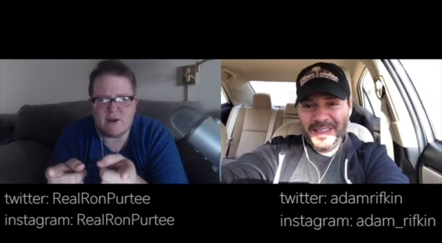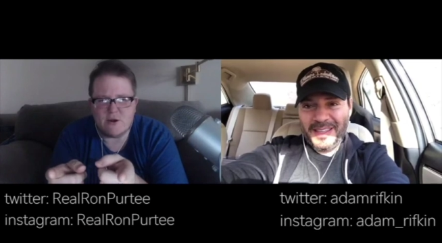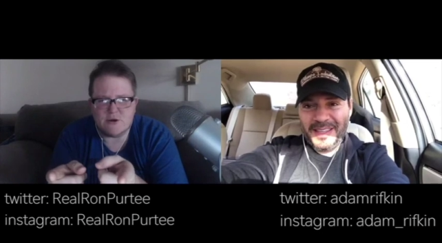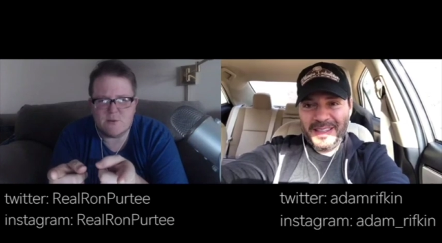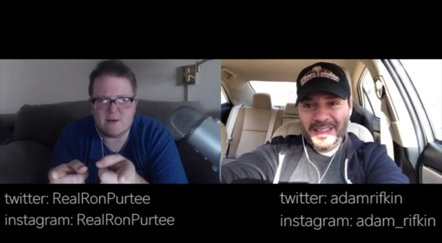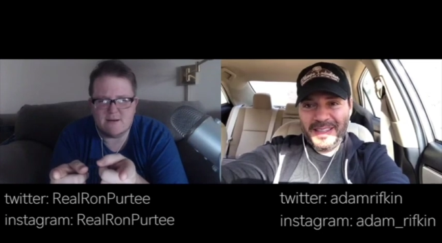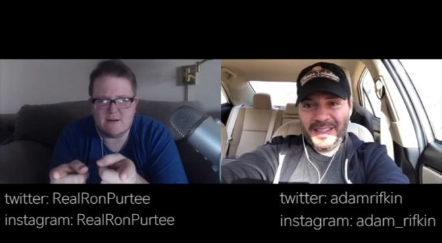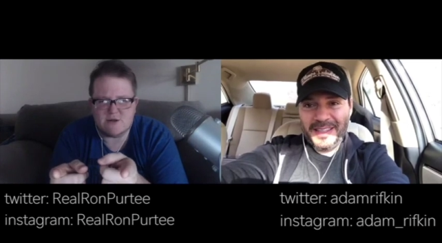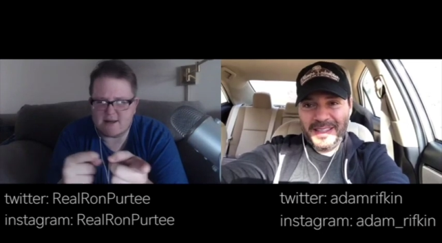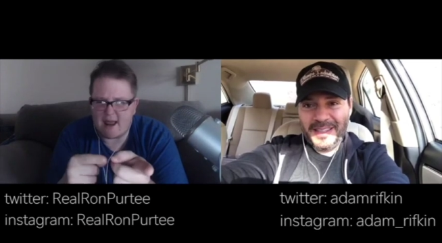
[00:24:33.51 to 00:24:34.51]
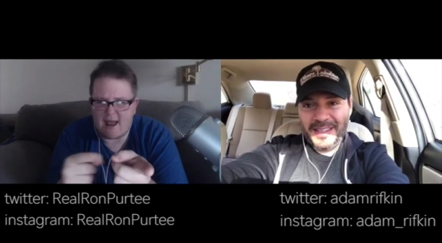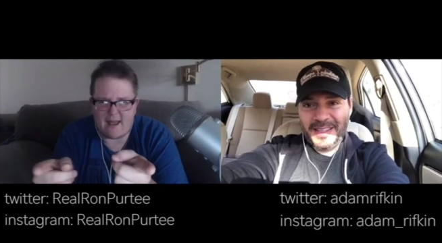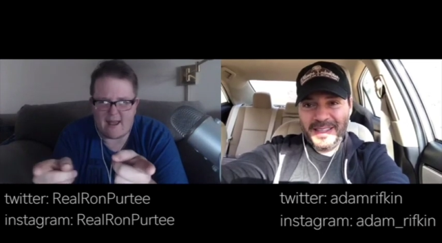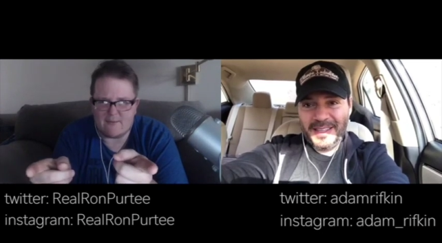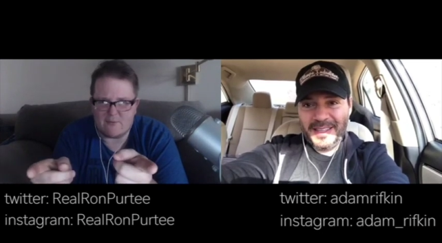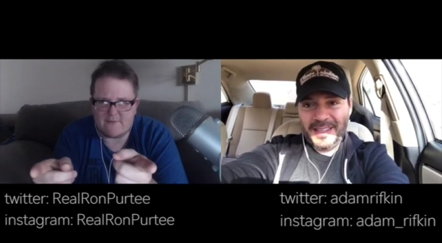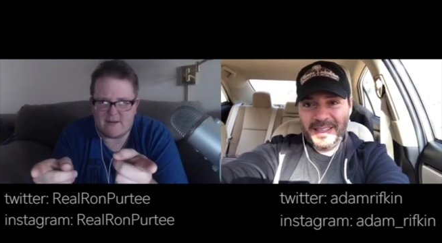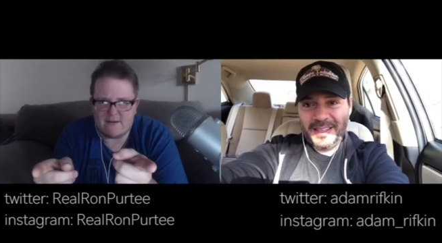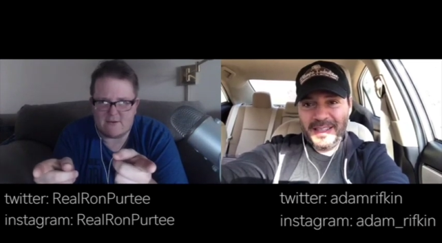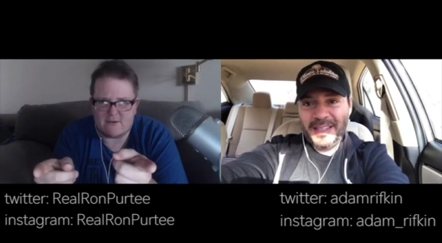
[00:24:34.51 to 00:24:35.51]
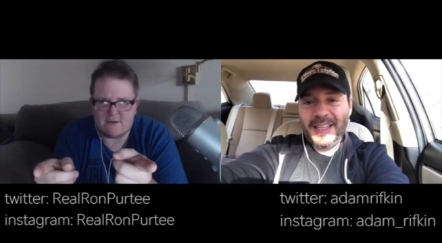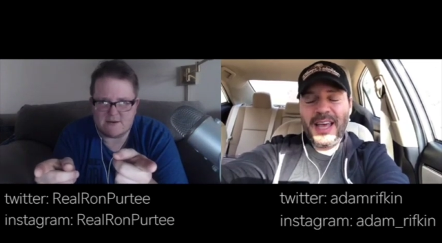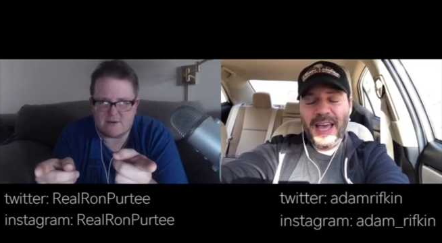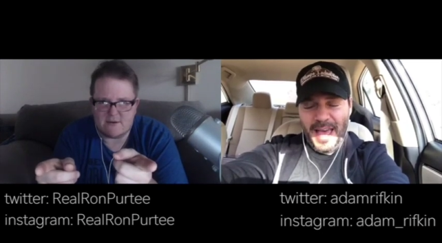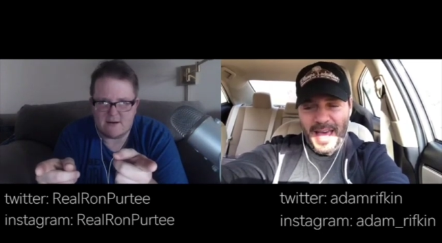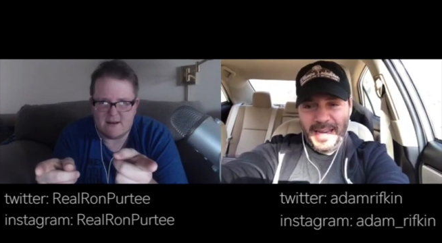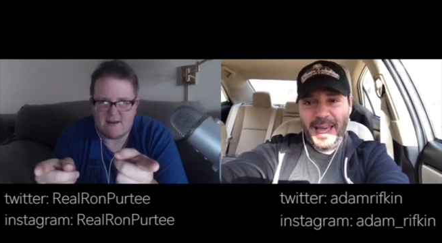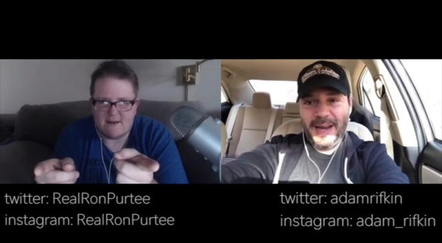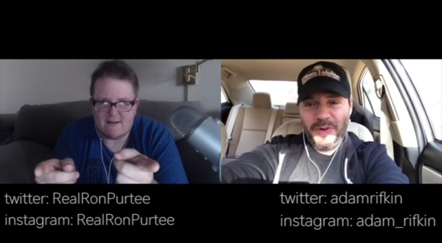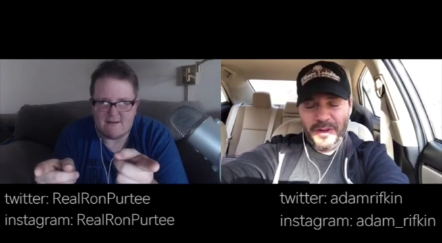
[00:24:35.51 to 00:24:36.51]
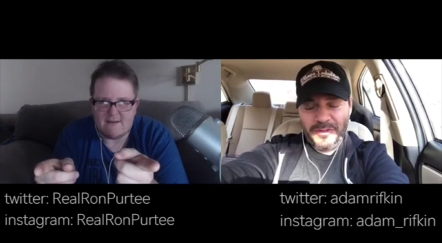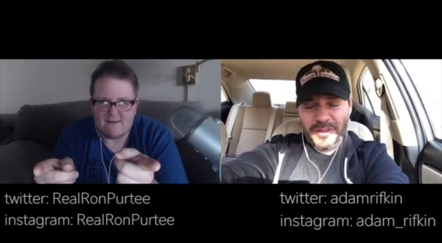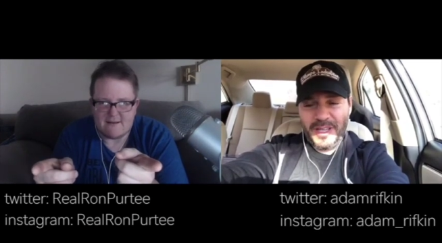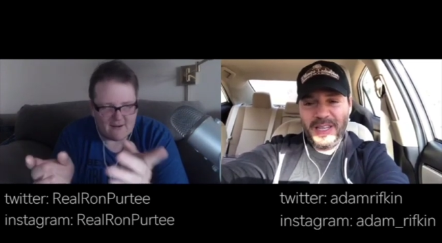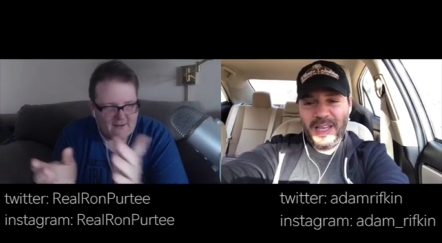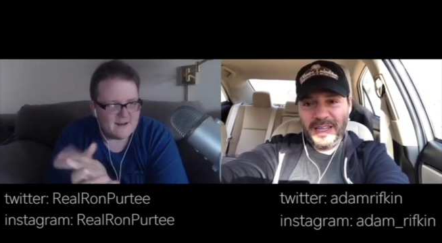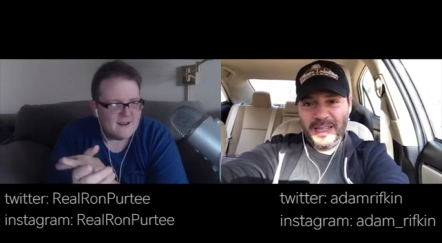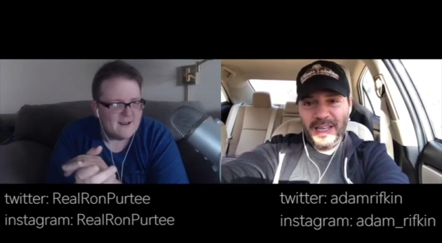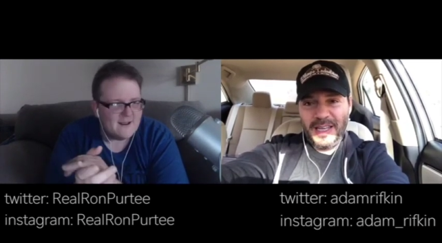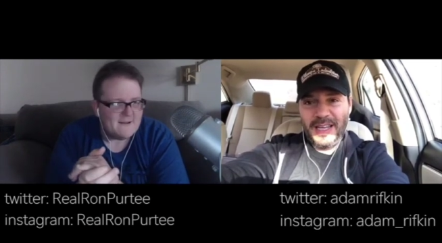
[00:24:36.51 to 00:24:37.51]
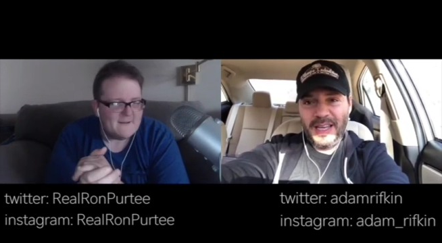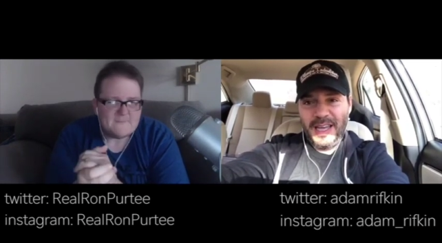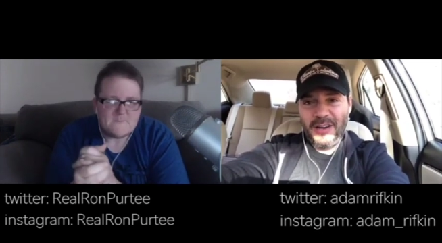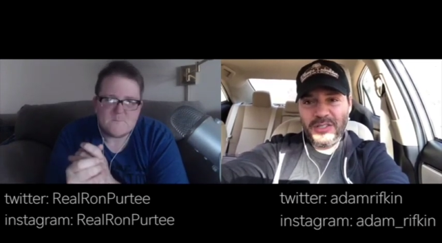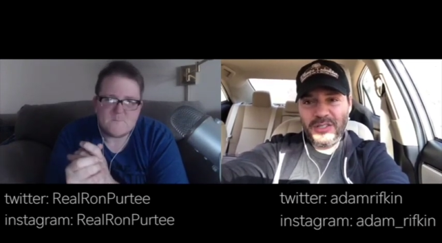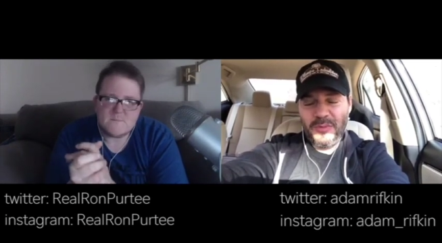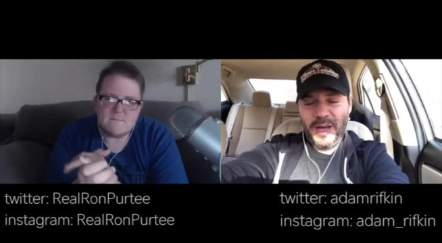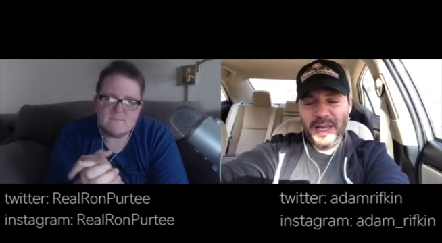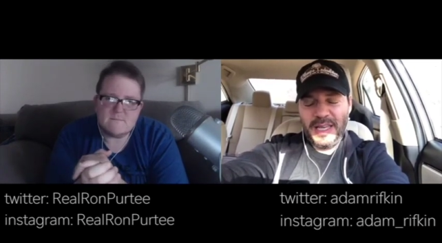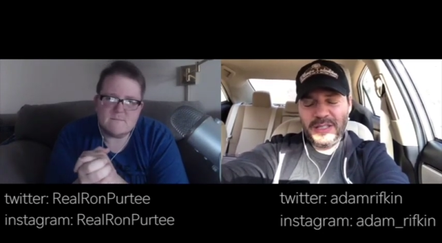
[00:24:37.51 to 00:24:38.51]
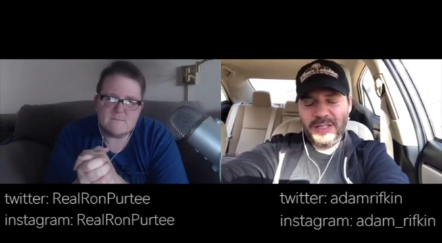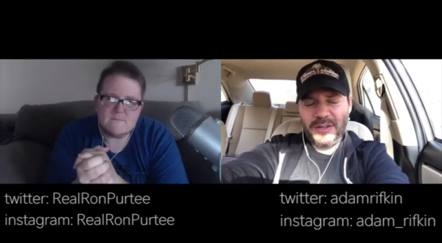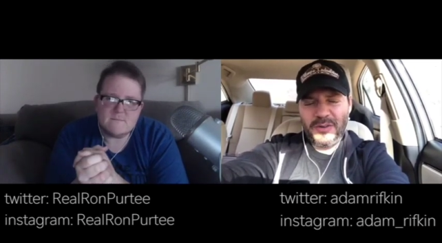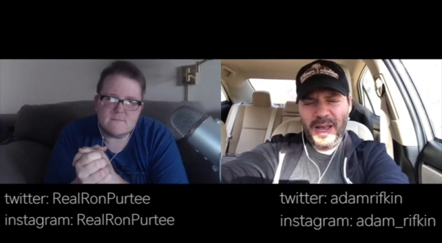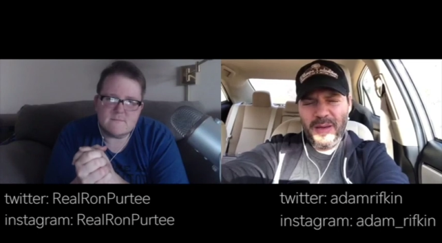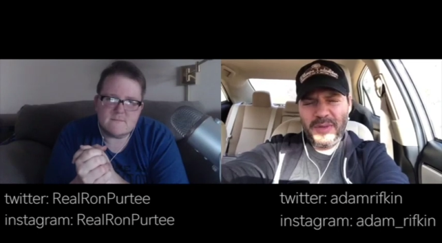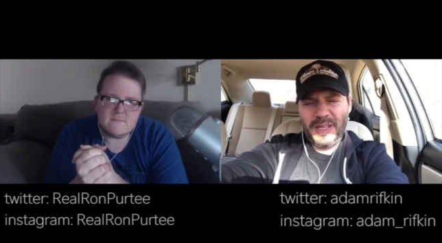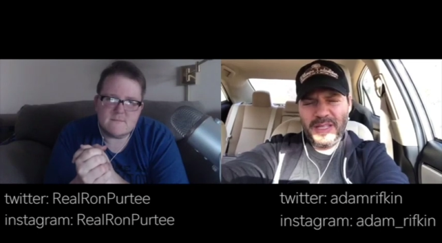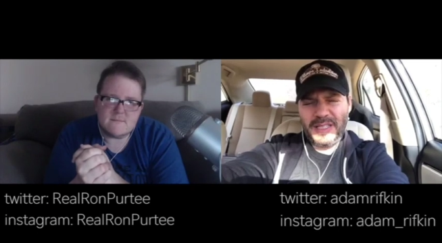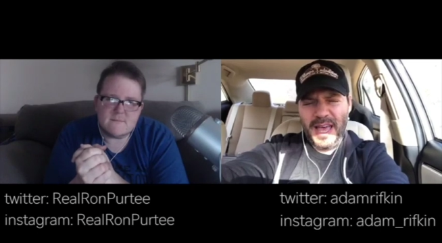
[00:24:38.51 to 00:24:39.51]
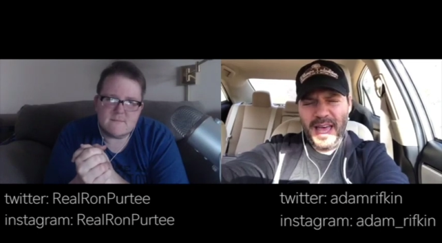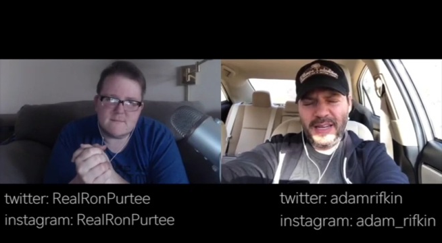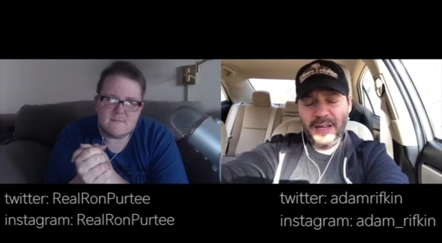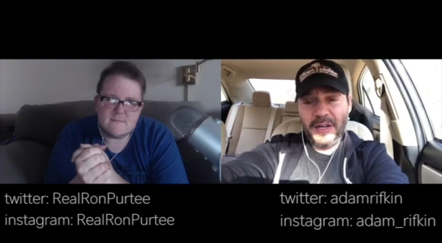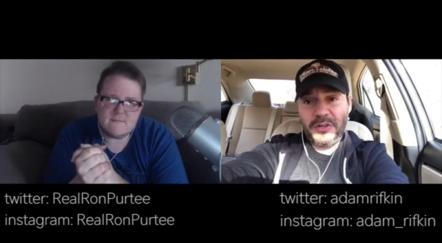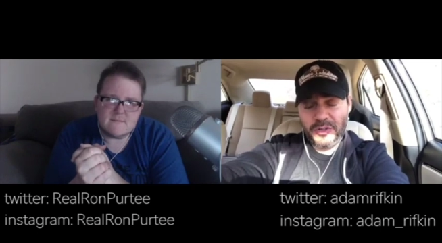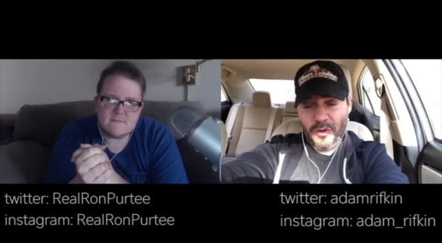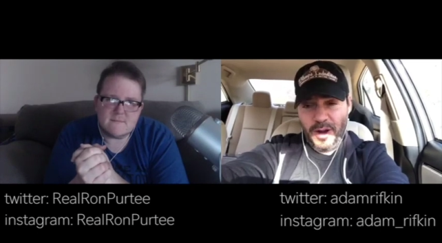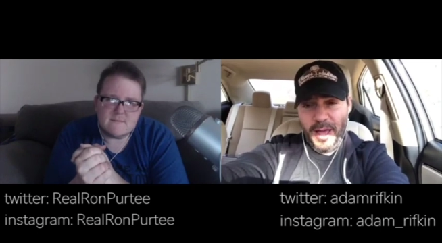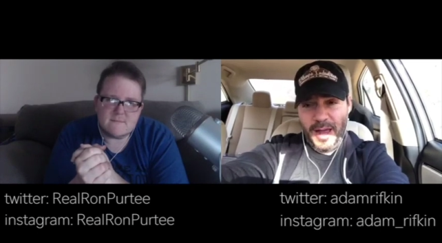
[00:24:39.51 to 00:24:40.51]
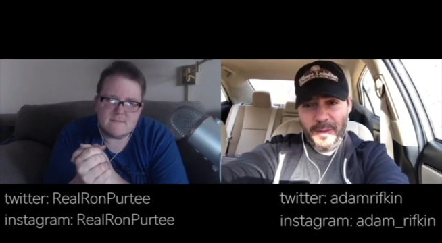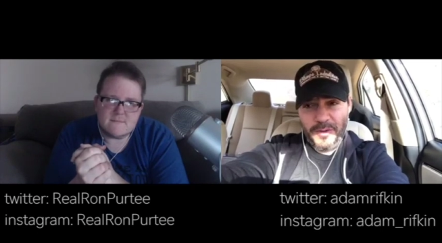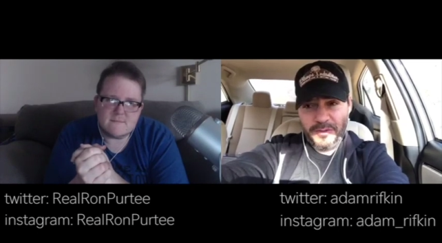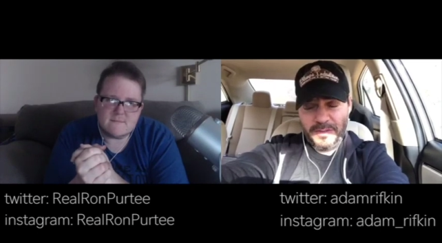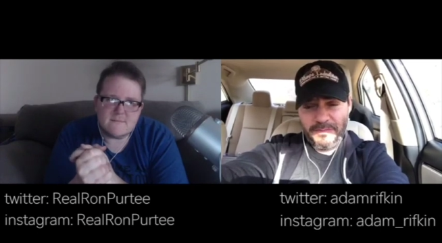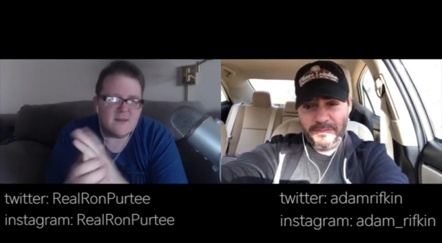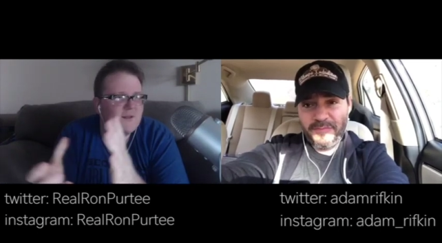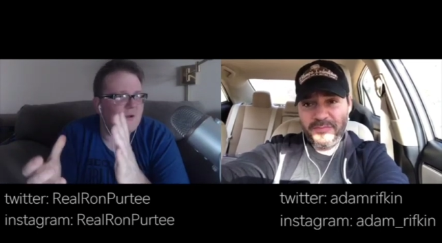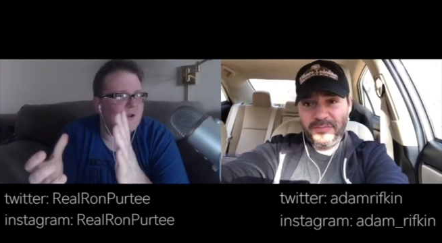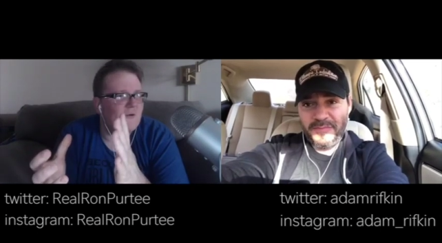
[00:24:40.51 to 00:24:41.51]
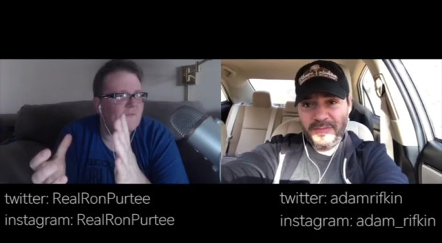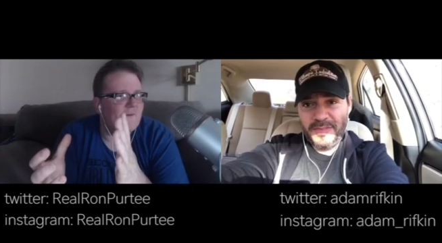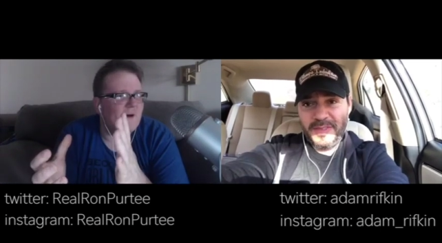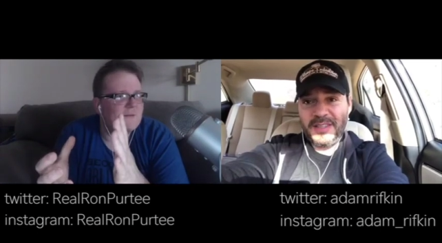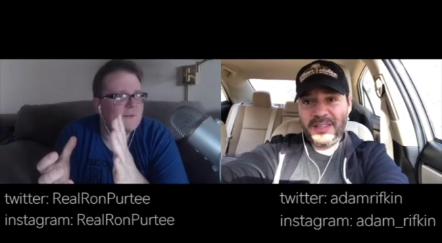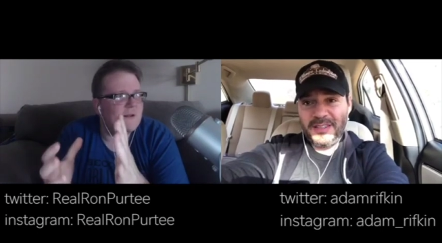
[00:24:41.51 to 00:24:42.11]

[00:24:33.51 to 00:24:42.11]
Speaker 1: your Twitter is just at Adam Rifkin, or is there at
Speaker 2: Adam Rifkin? All right, and uh, and also my Instagram is at underscore Adam Rifkin.
Speaker 1: There you go. Follow him on